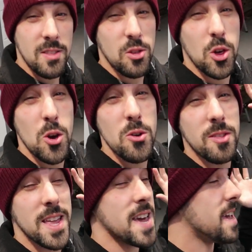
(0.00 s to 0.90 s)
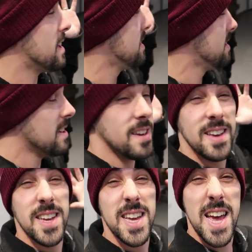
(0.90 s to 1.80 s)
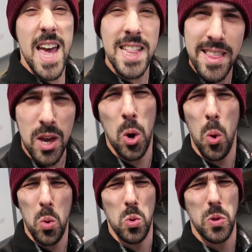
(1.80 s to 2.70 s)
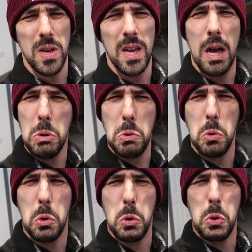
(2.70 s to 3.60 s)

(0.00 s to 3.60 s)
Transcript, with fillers: It's Tuesday. It's cold. Ooh,